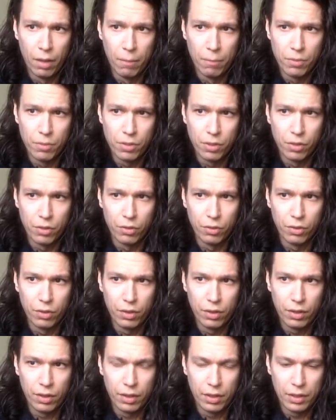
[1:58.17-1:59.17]
So
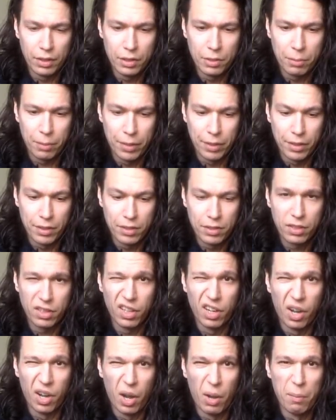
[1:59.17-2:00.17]
space, I